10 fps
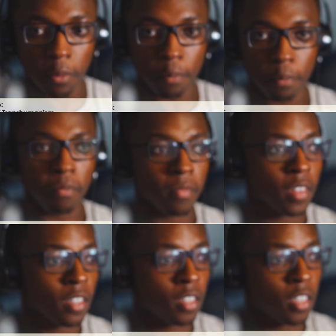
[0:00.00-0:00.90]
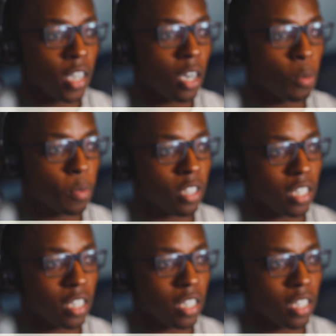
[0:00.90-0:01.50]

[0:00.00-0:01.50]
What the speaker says: I hope you guys can hear me.